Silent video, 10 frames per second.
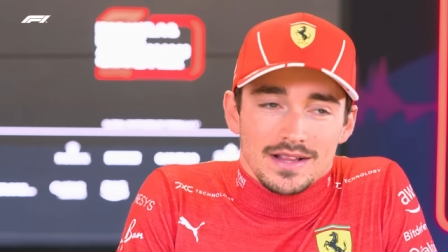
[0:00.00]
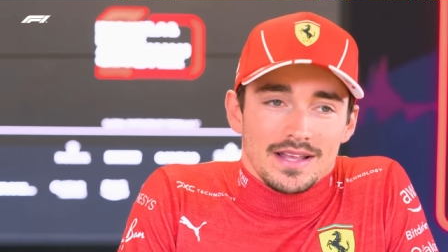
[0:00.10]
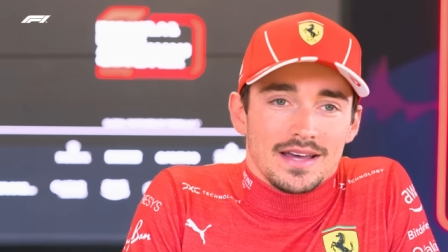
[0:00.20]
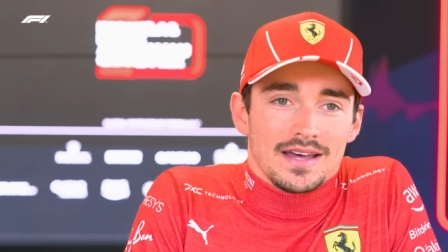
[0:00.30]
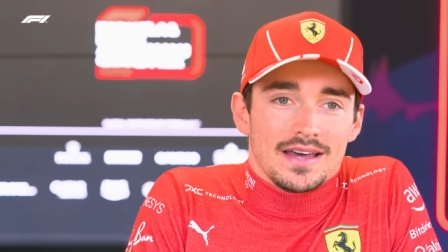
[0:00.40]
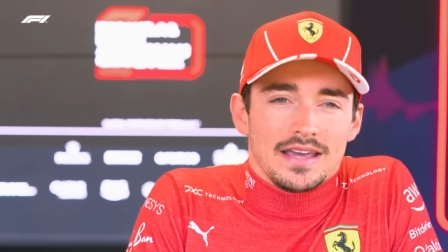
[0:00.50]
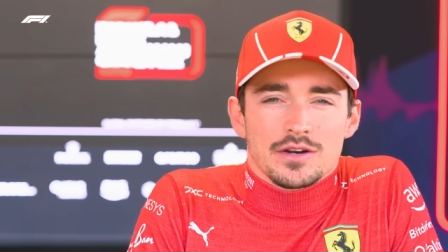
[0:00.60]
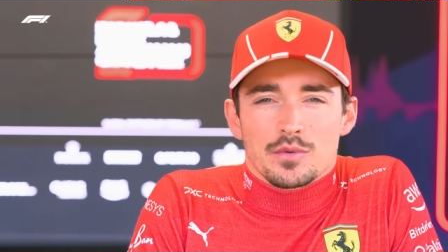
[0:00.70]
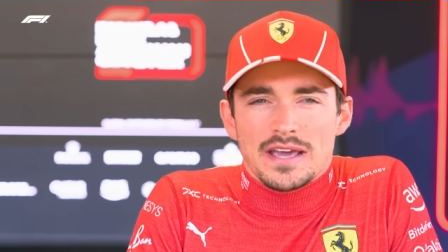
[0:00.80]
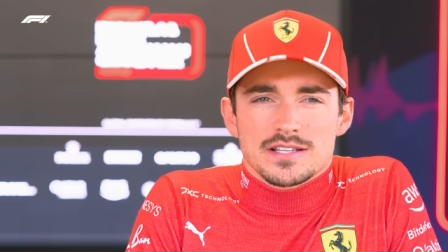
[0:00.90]
Uh, in
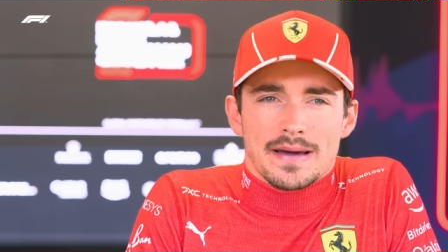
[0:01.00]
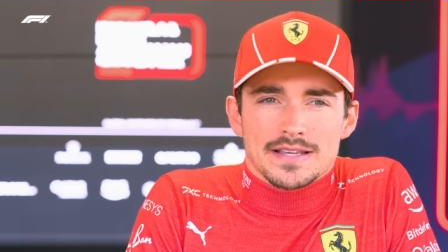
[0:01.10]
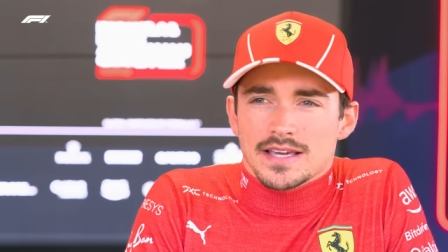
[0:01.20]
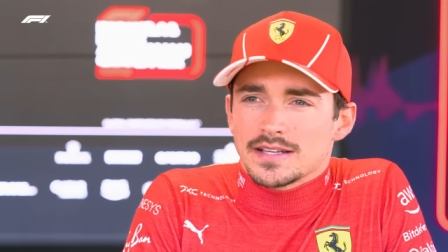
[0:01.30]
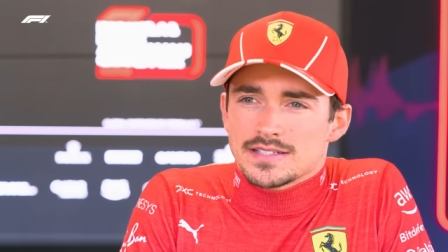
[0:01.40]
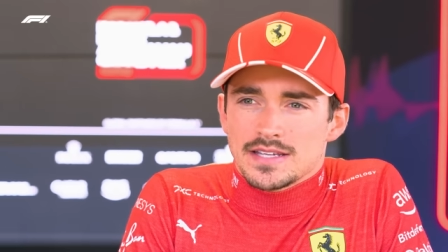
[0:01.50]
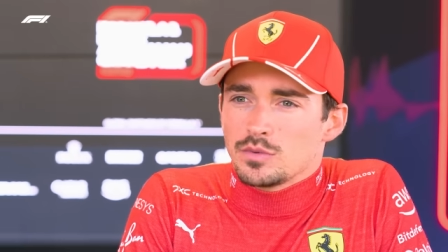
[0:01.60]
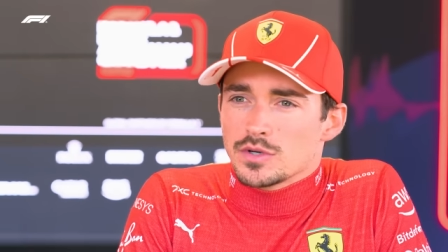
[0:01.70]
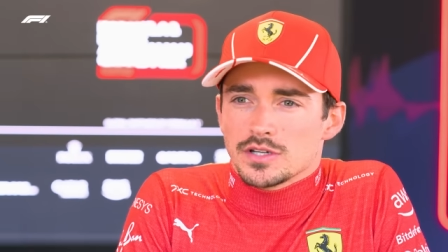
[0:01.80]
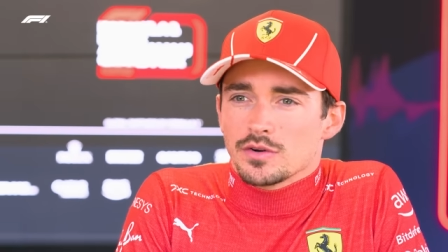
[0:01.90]
the race, my second stint
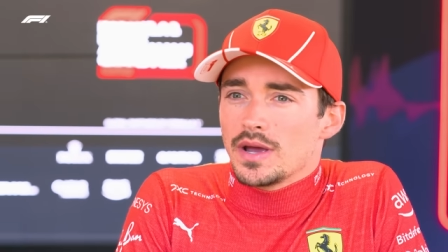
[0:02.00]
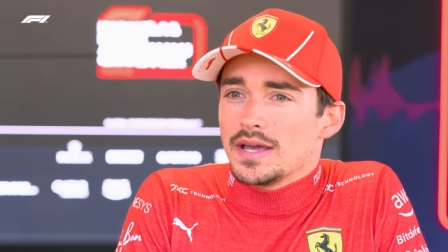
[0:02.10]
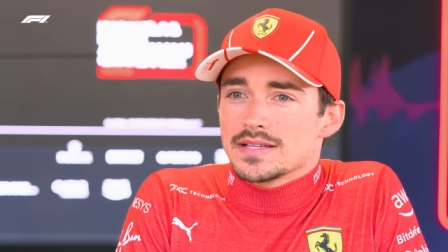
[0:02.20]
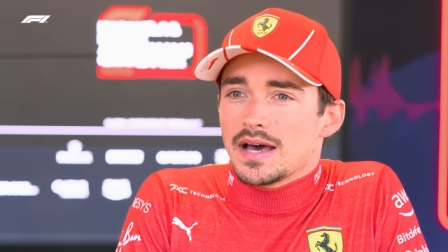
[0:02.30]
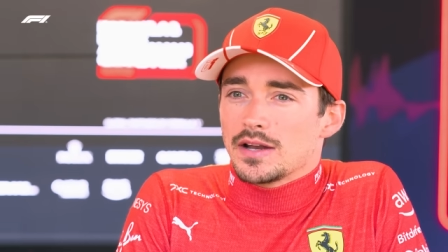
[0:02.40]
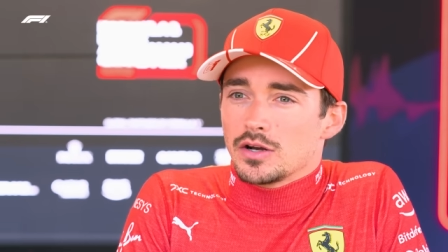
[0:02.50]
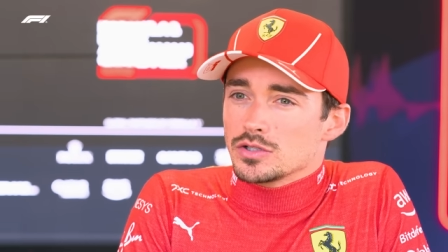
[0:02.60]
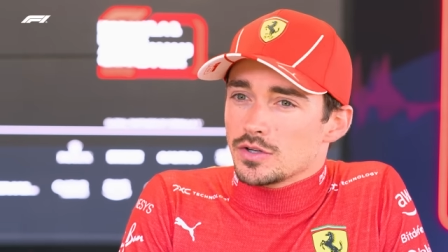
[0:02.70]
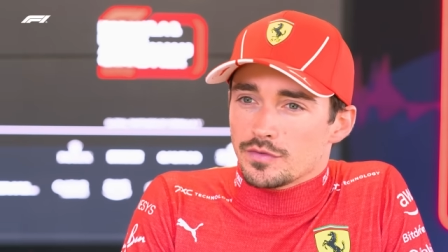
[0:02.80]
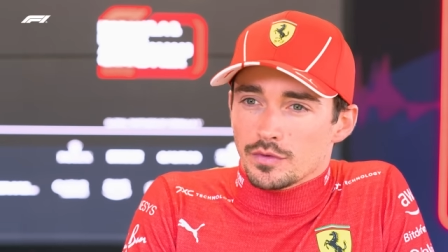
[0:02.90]
wasn't great. I had a
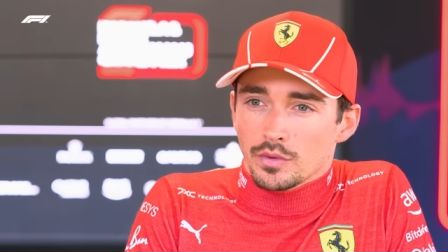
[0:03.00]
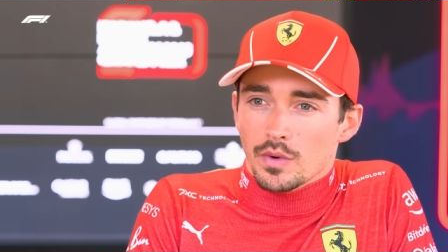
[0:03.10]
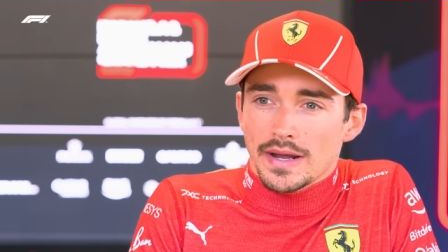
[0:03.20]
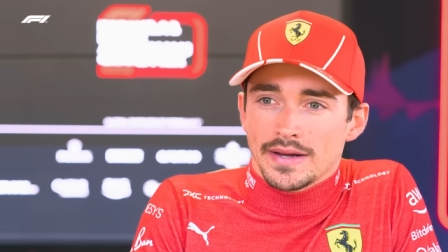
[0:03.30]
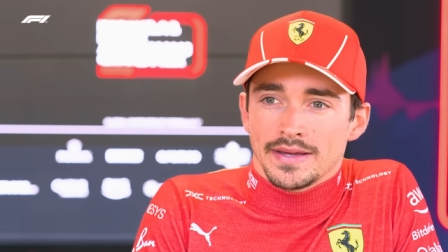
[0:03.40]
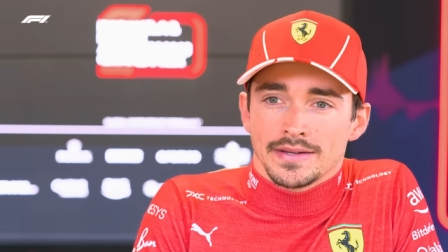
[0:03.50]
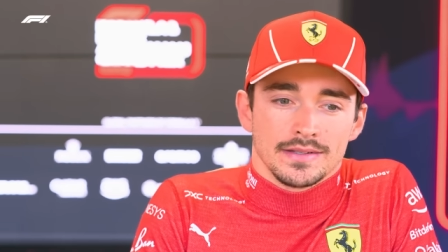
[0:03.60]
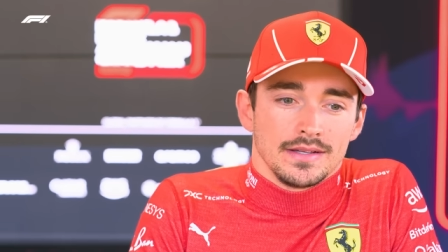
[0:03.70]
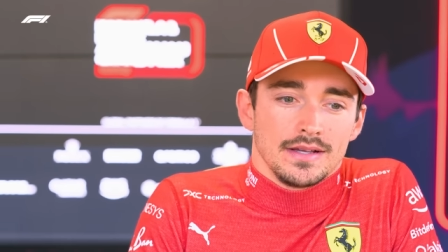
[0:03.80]
lot of front graining.